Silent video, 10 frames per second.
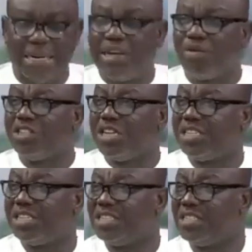
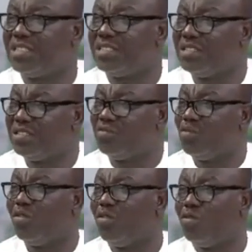negotiations
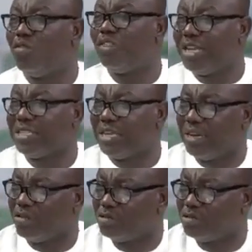will flesh that out.